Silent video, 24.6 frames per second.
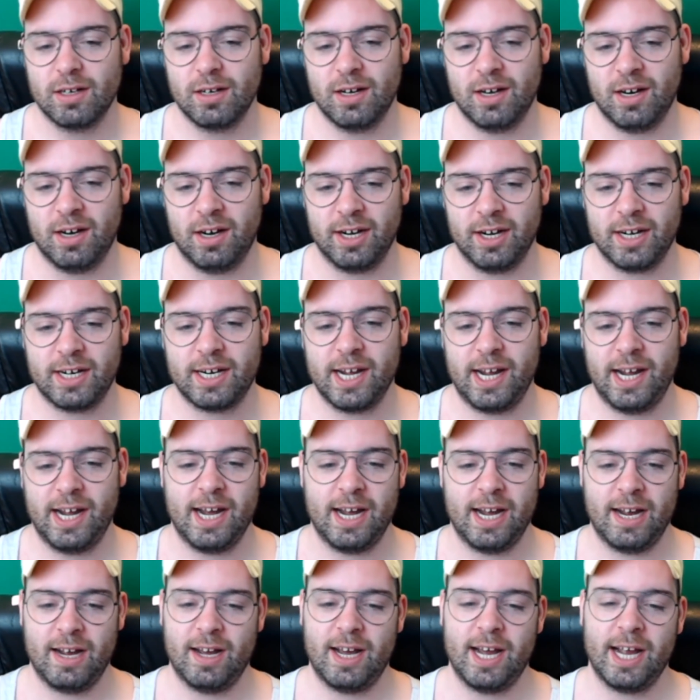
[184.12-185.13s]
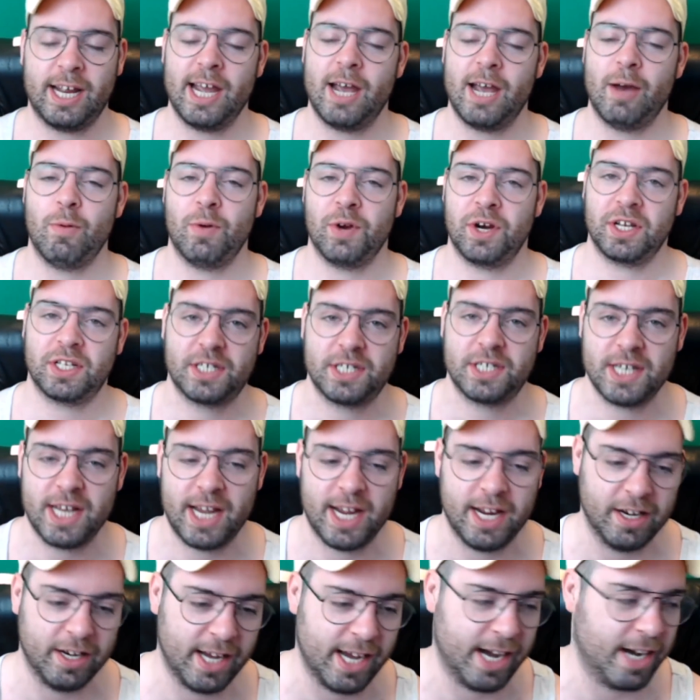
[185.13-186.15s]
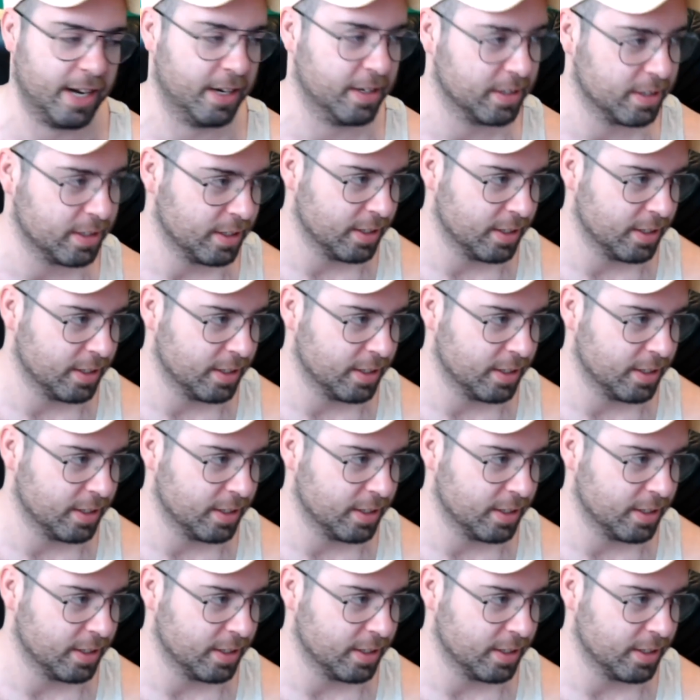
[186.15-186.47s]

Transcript: Oh, okay. I, I get what it's saying now.